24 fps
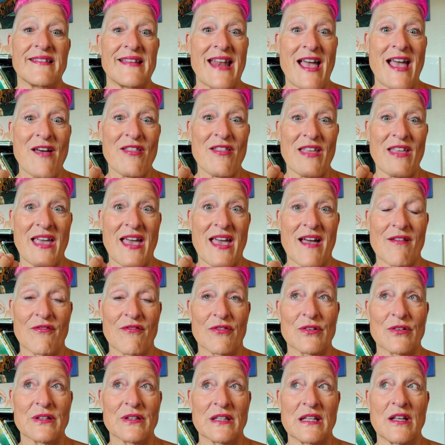Now they have
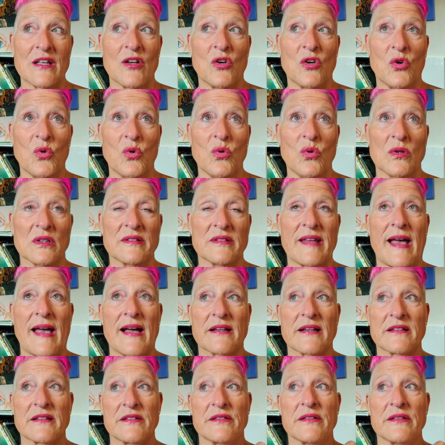really cool
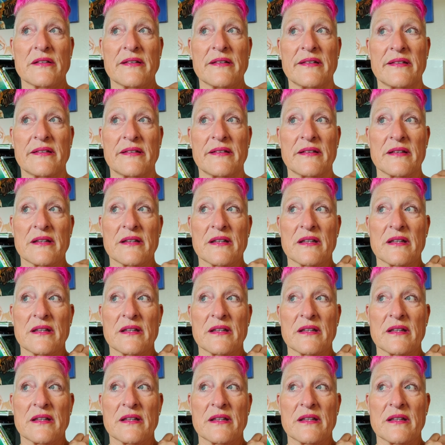tactiles.